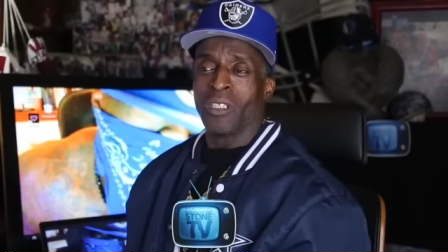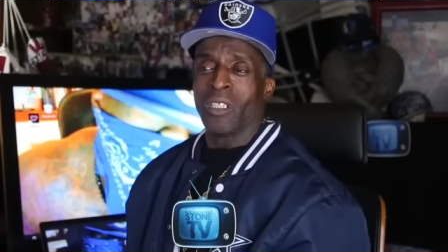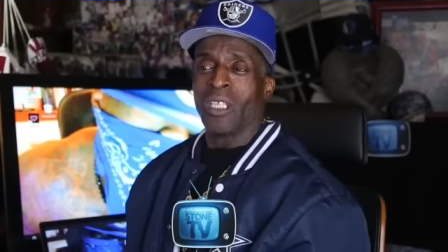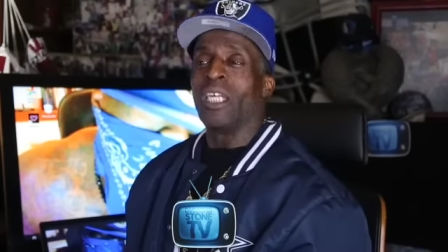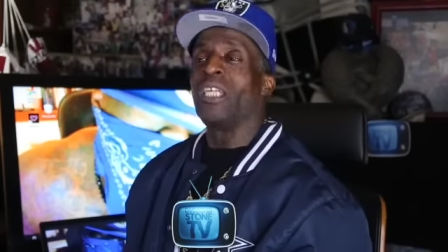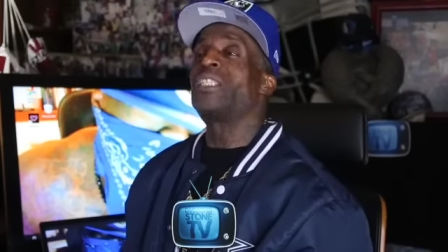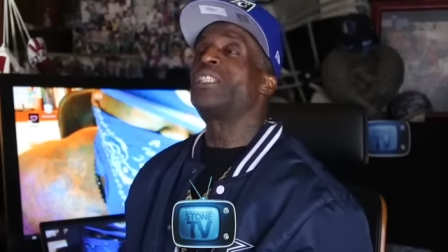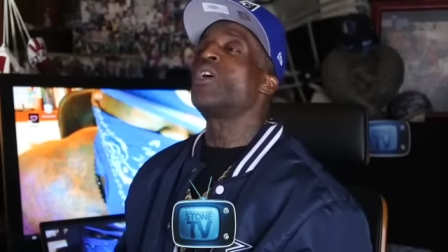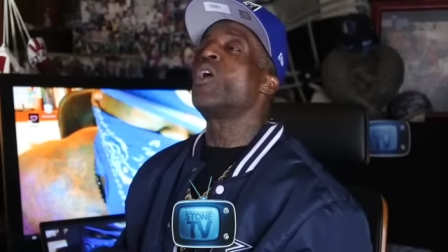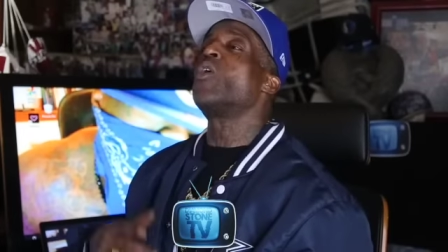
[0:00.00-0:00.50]

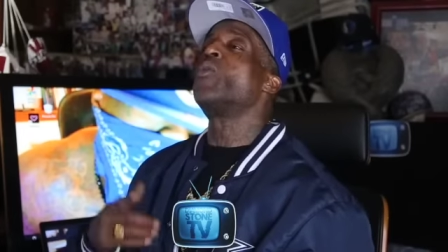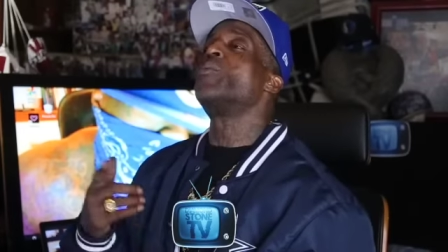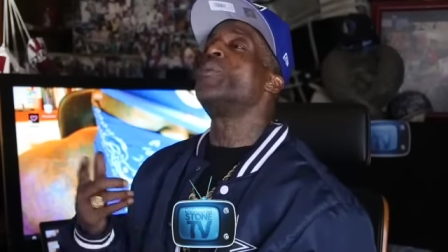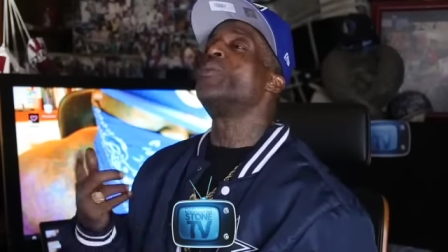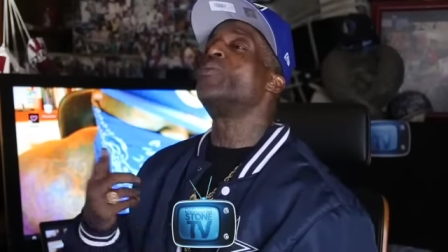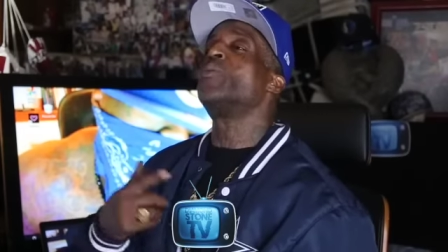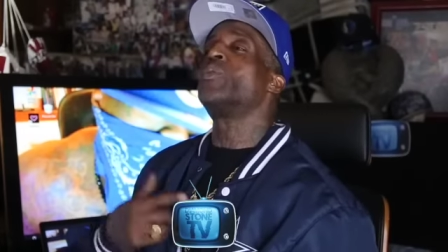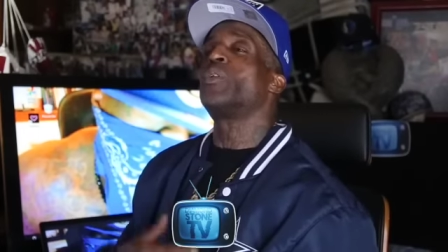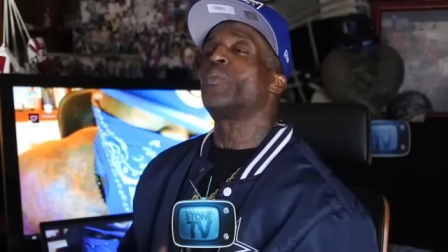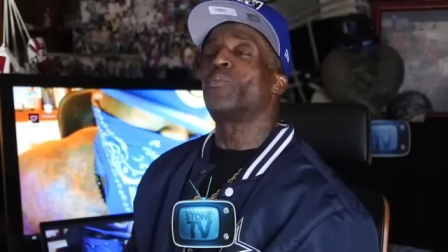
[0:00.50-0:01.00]
He told
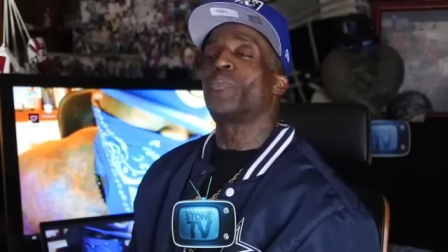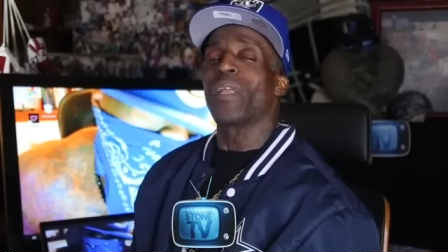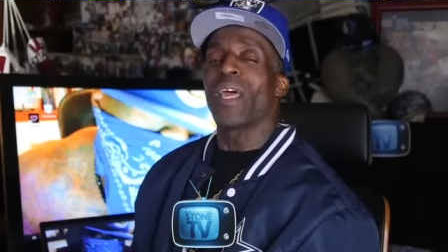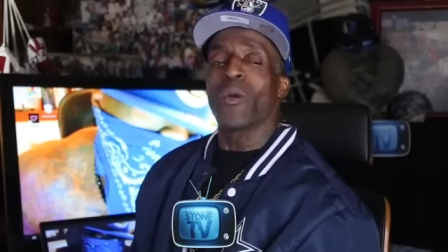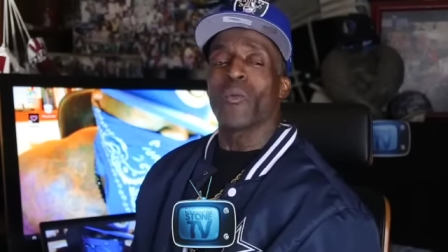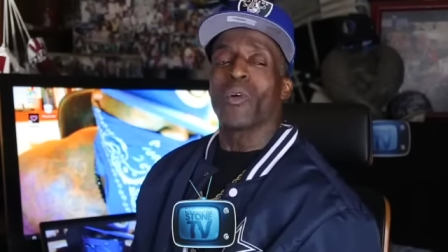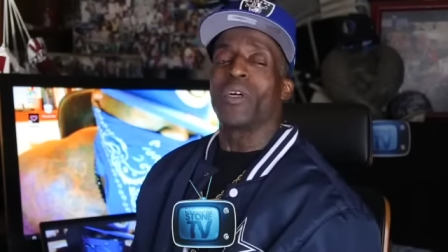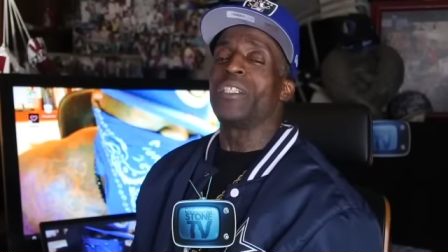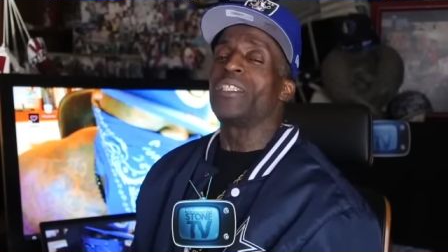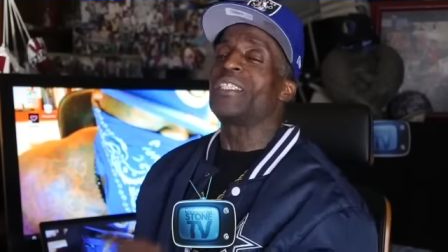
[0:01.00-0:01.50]
me where to
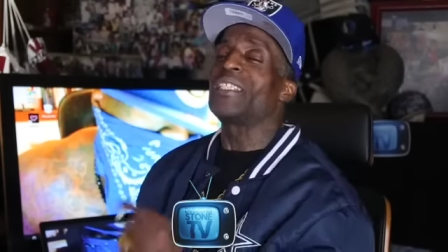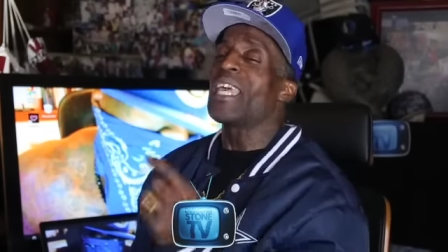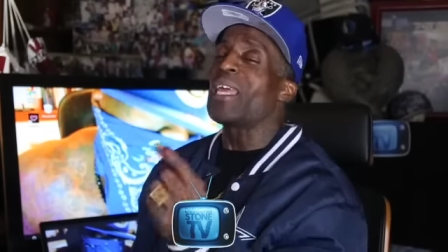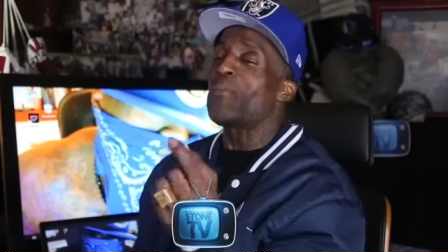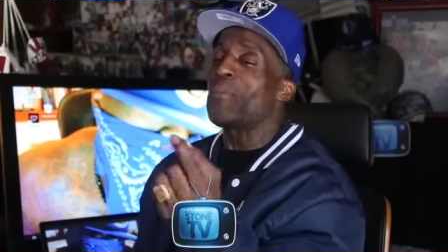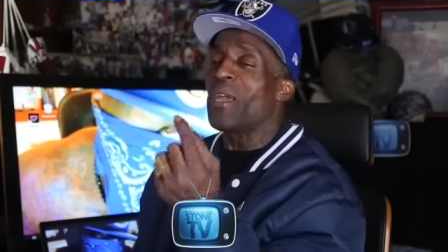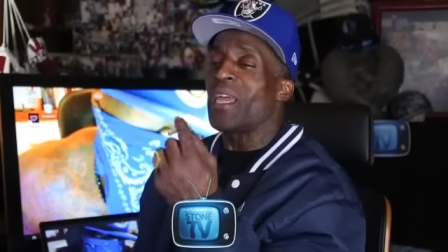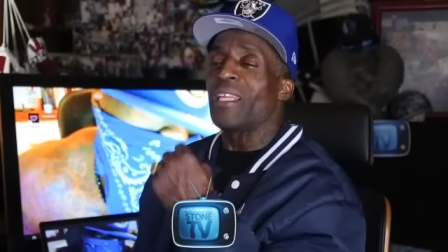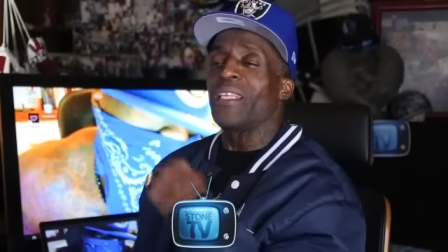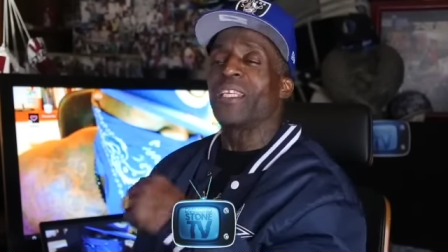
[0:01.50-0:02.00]
play. Well, he
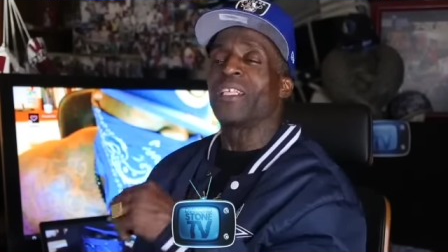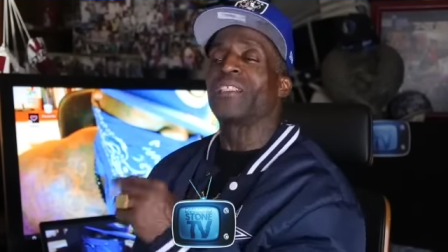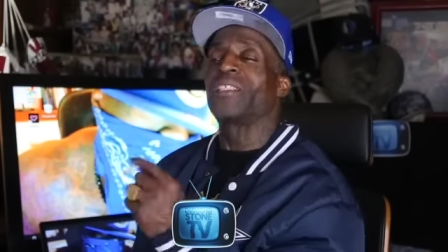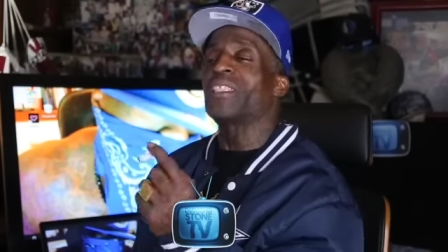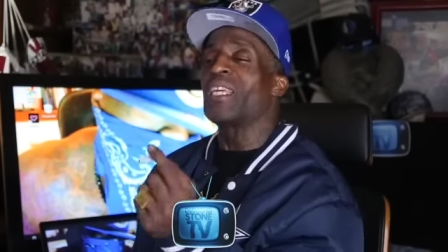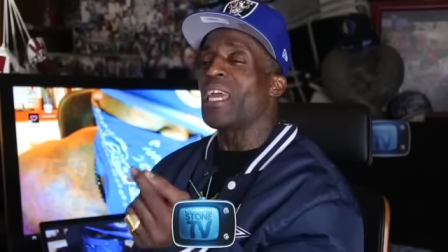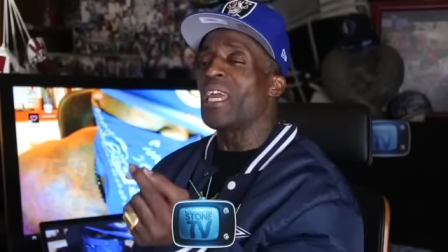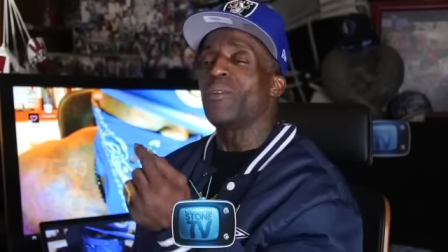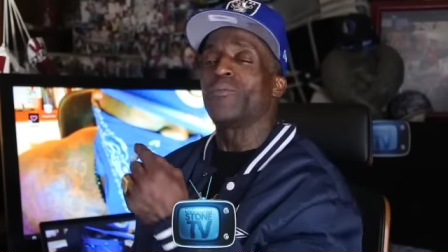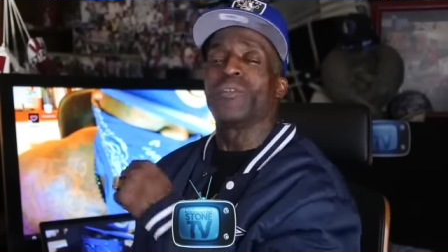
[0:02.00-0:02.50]
said, man, niggas
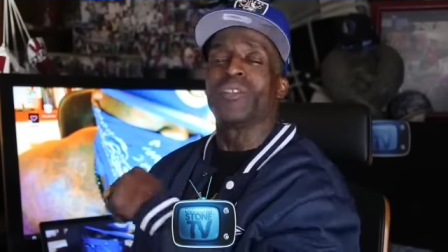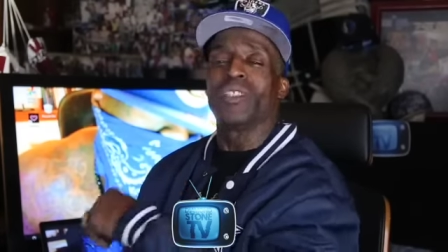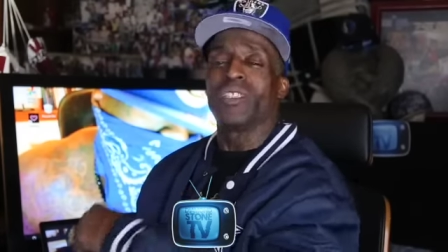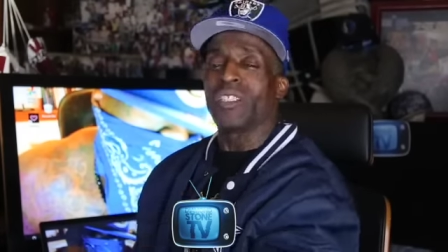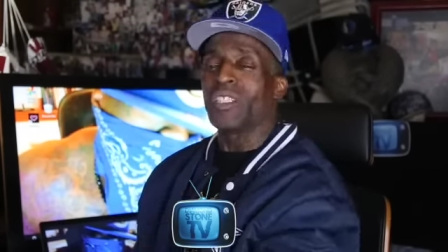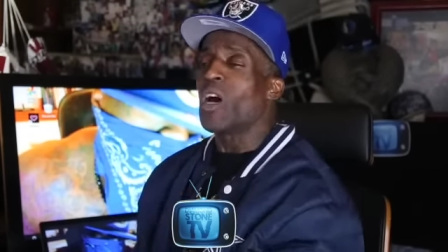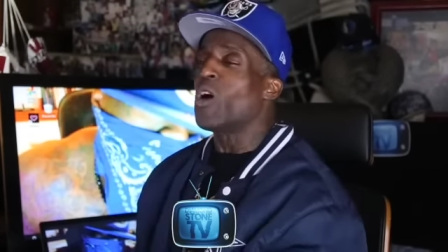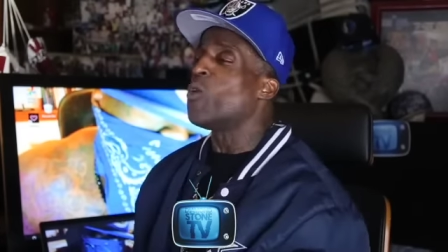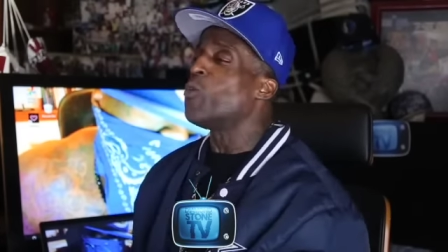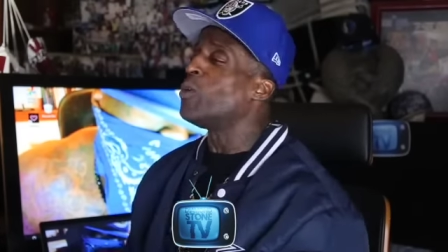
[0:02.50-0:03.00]
came to the
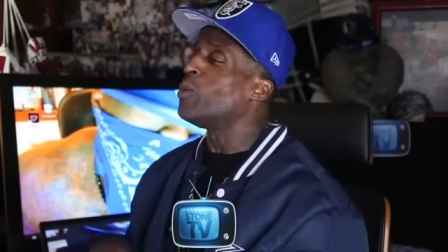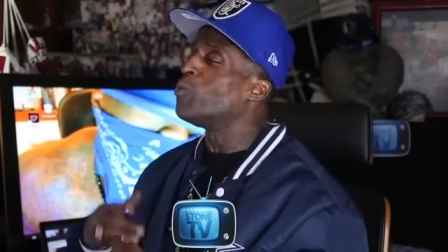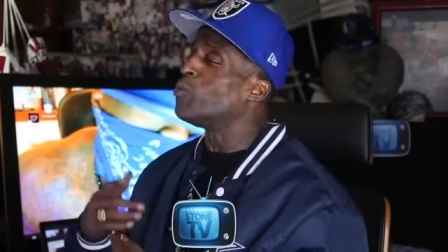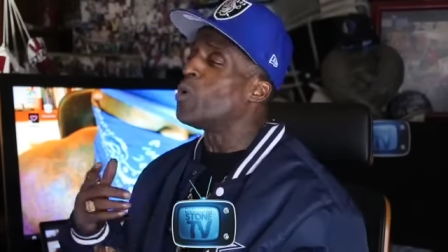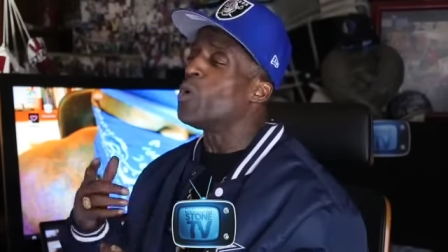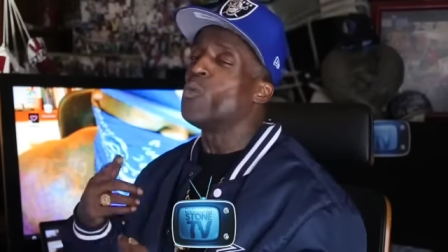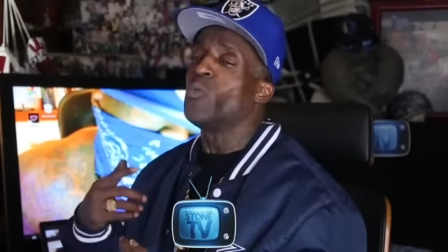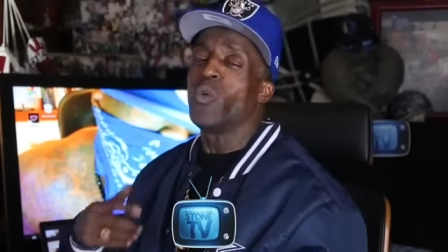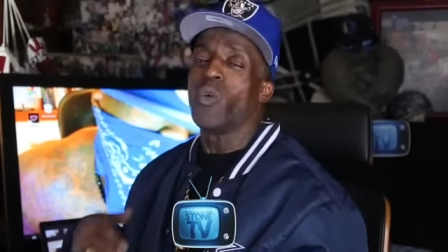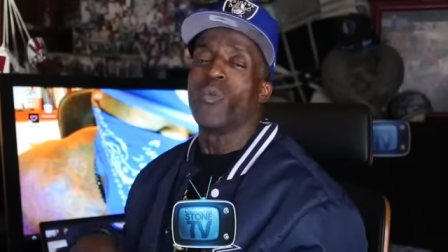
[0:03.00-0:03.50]
door and
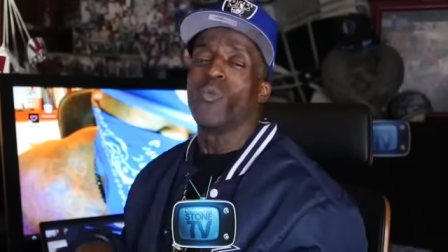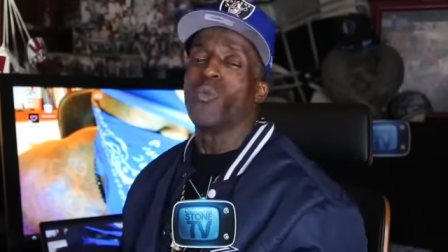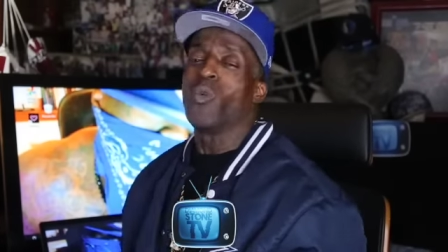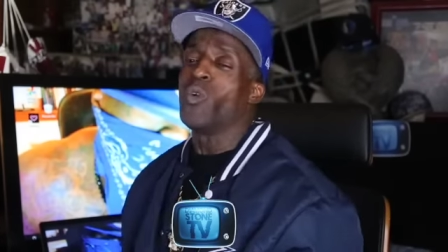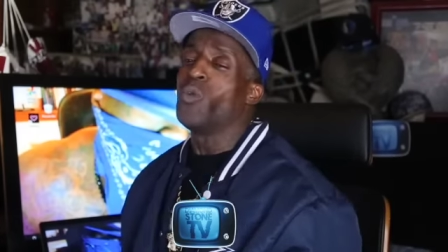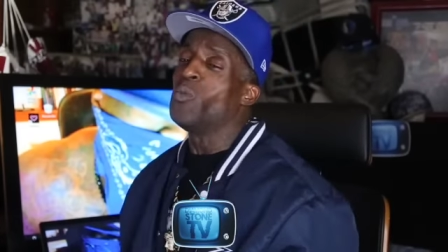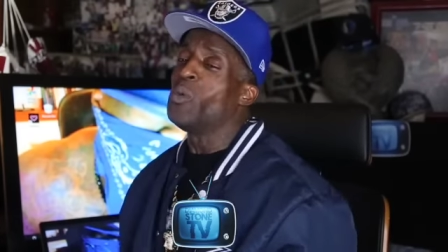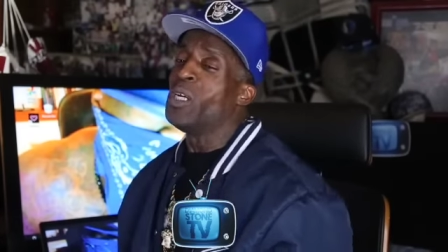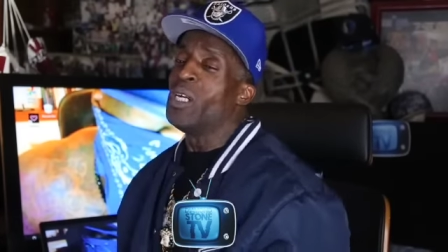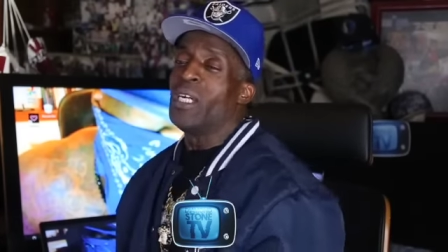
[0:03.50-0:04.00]
whoop, whoop,
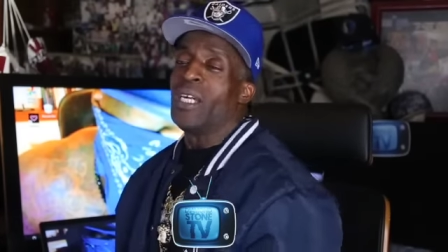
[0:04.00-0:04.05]
whoop.